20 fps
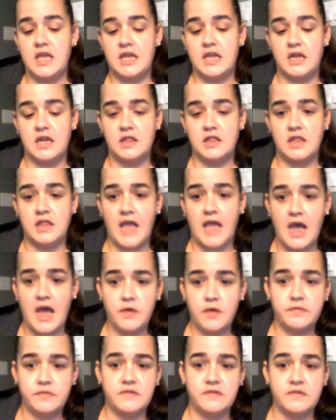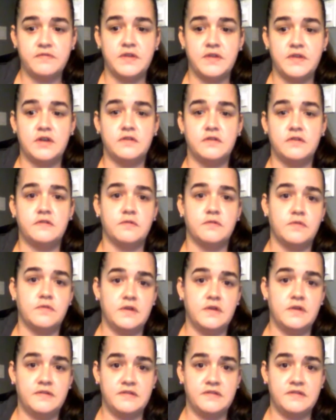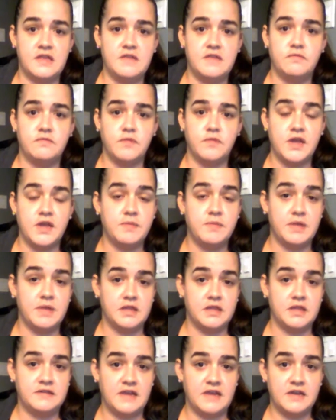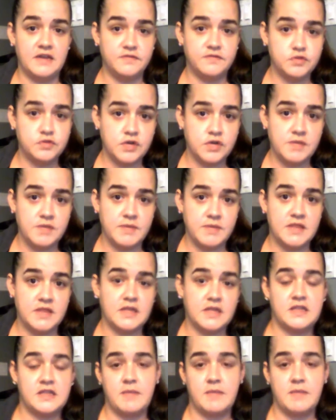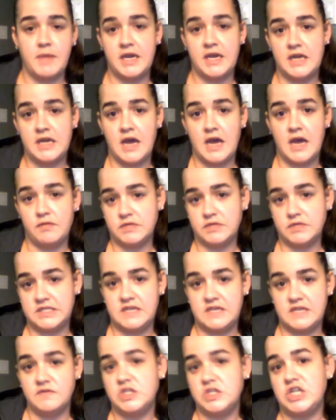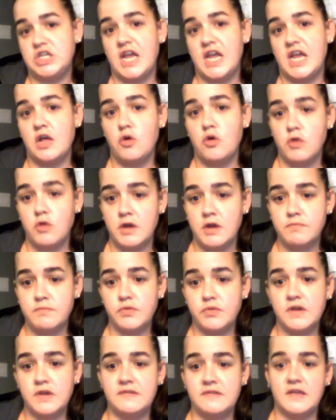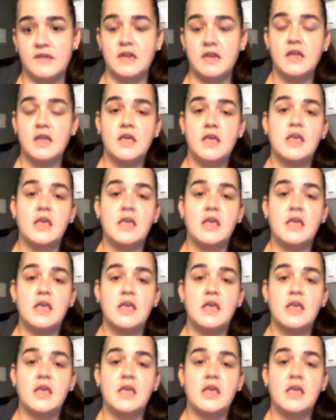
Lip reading: It allows offenders to receive rehabilitative treatment that they might not receive in jail or in prison.